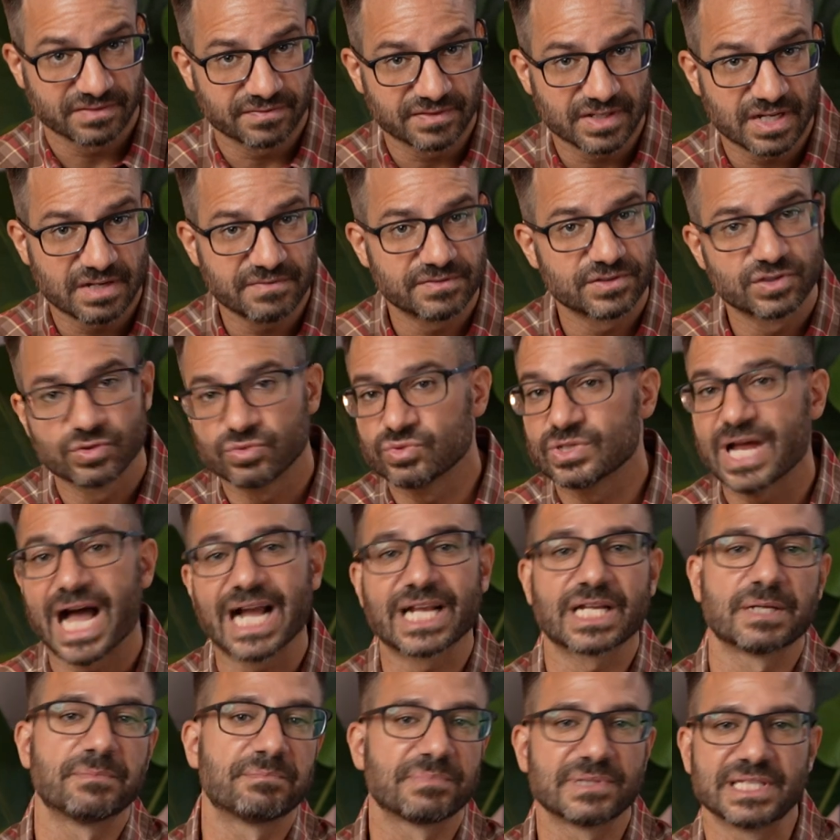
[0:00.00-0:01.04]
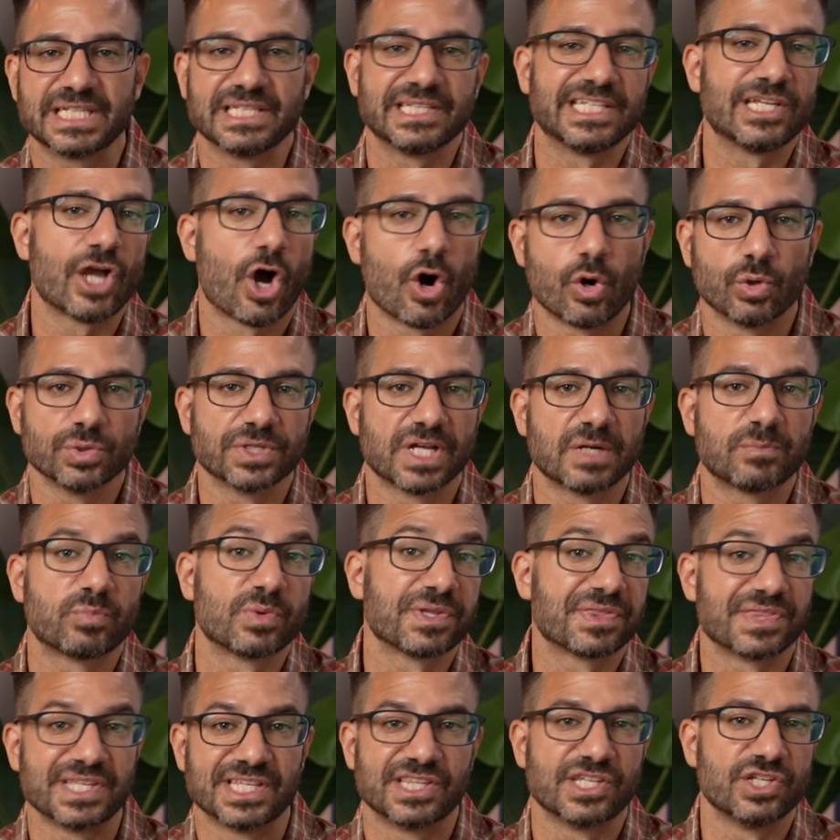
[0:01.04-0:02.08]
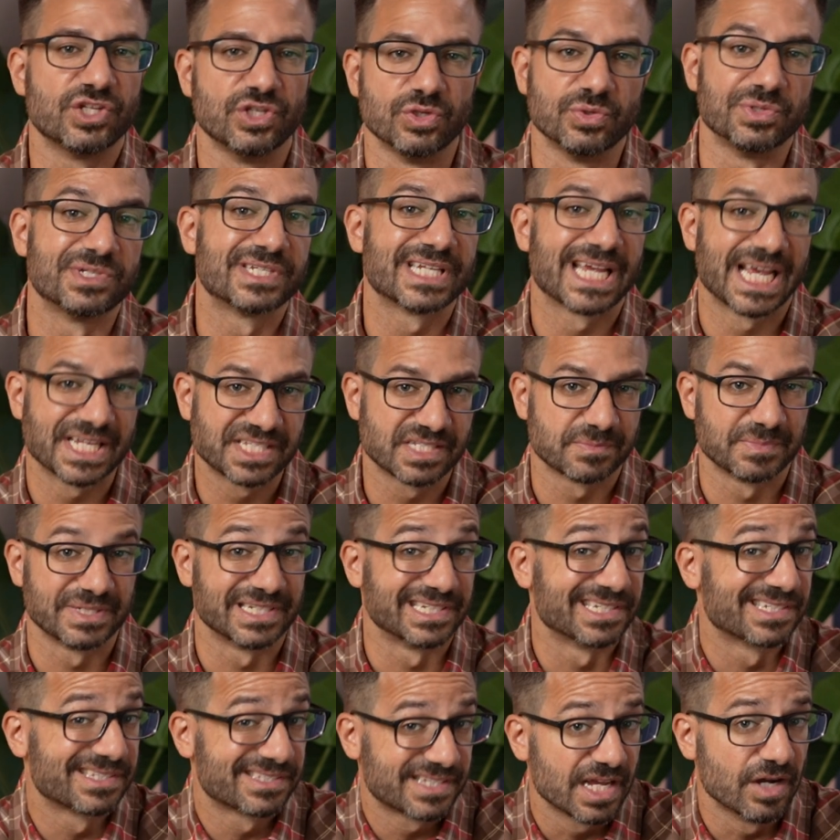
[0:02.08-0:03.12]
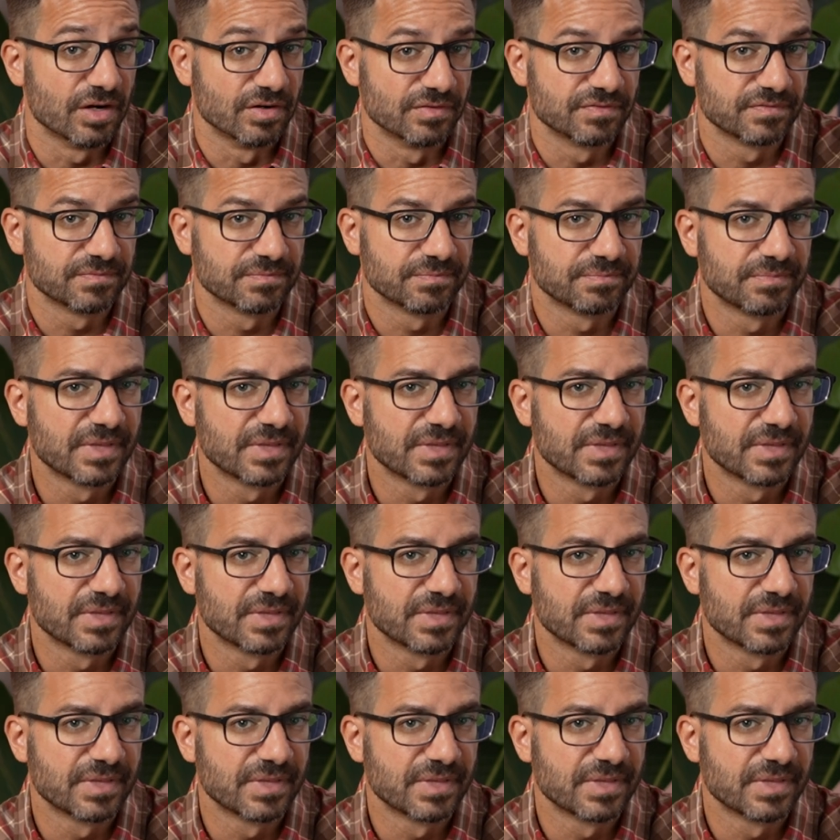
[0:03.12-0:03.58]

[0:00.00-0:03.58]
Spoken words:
of love do not completely hold up within the New Testament itself.